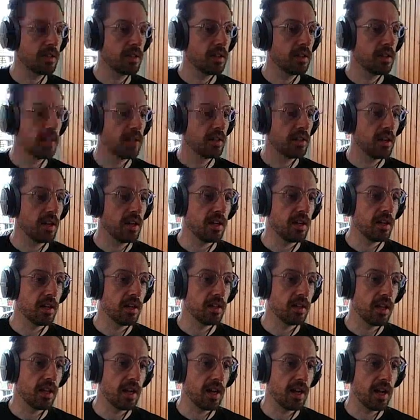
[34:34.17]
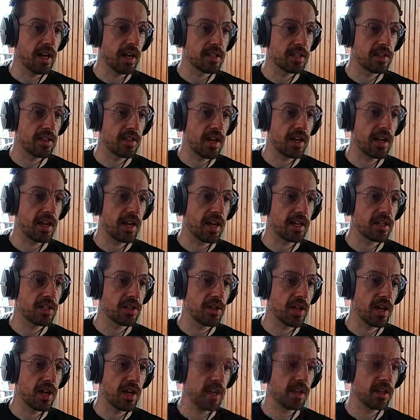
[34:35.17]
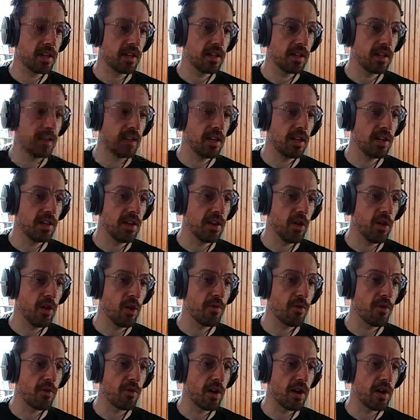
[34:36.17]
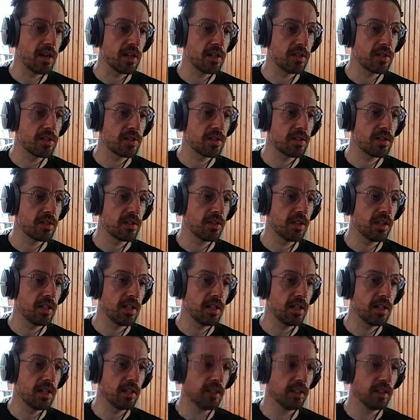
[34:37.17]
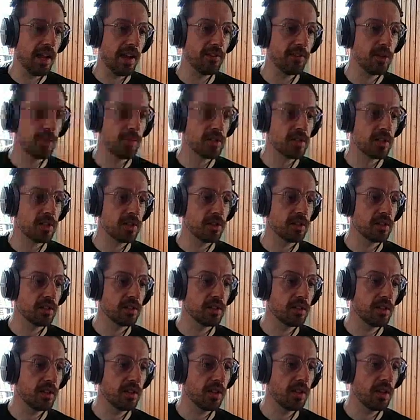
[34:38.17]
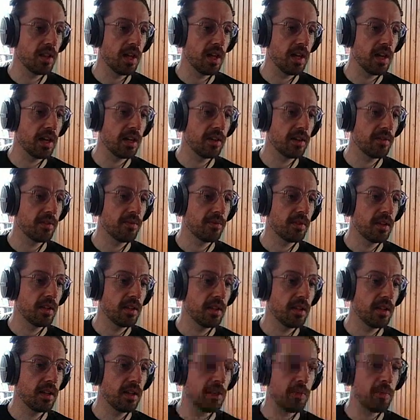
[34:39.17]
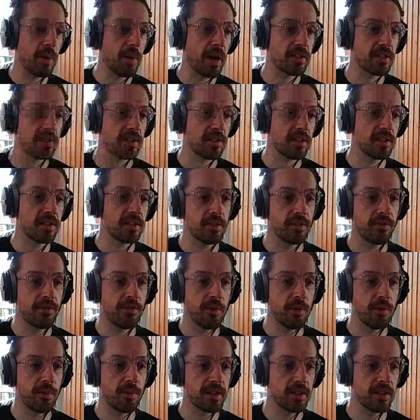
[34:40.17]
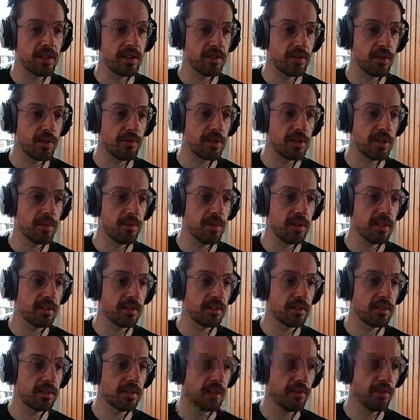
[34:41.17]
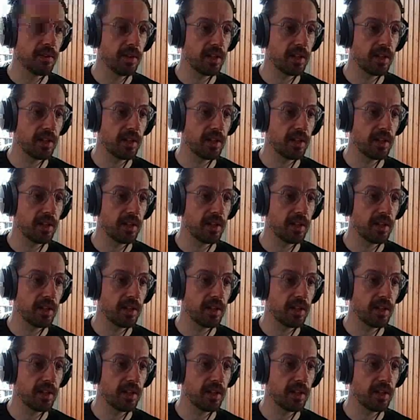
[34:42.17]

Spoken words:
and then adds that, and then it overrides the left position there. And the opacity, the default opacity, has obviously been kind of like